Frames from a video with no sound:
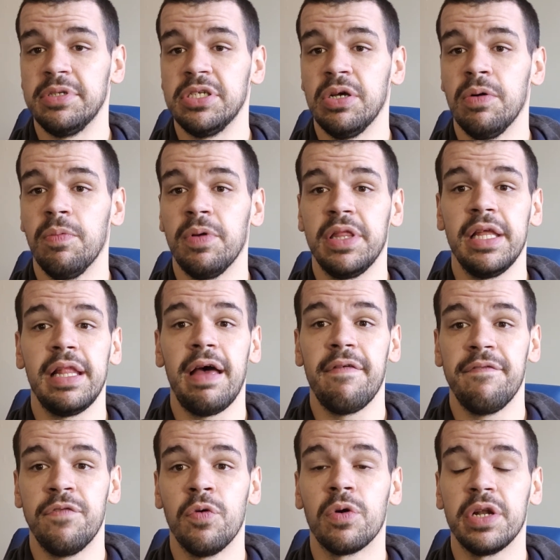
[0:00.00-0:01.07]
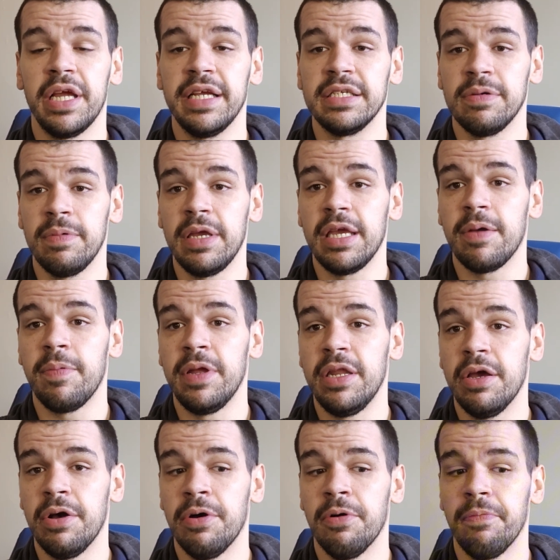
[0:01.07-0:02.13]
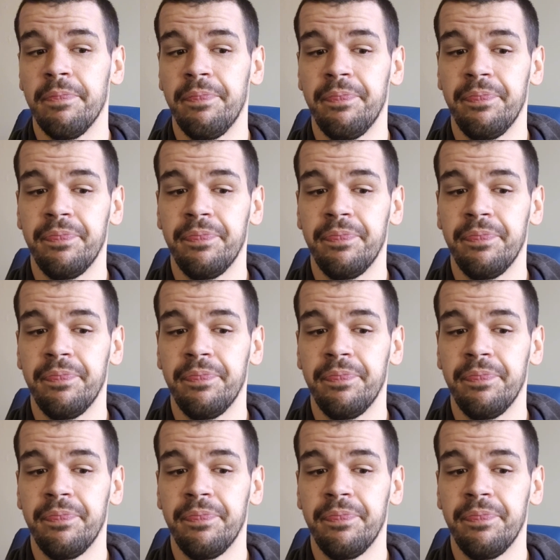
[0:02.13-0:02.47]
So within that 4 days a week, we know